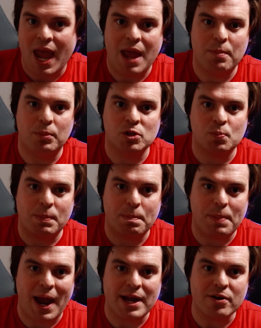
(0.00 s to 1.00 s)
It must be
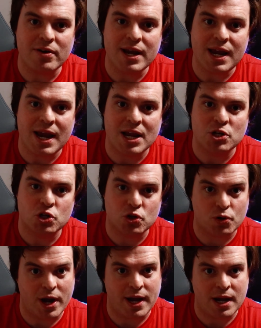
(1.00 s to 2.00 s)
binary,
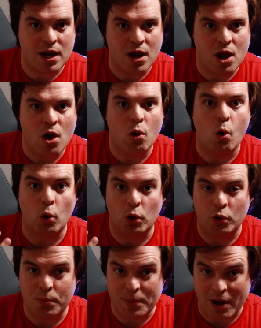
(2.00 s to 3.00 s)
string, or
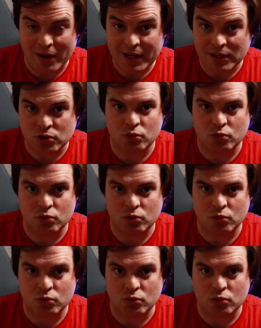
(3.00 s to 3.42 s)
numeric.